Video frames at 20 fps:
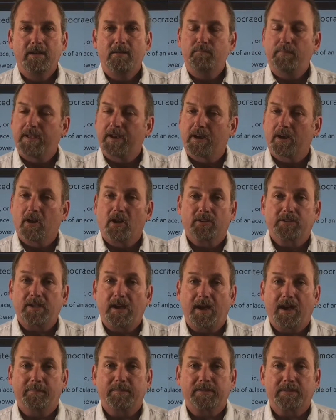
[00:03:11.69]
but at all
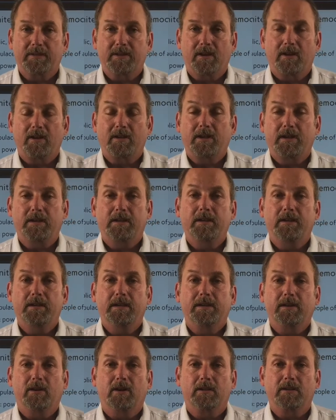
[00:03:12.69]
times and
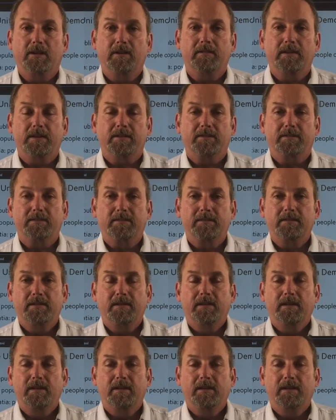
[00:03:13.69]
in all areas.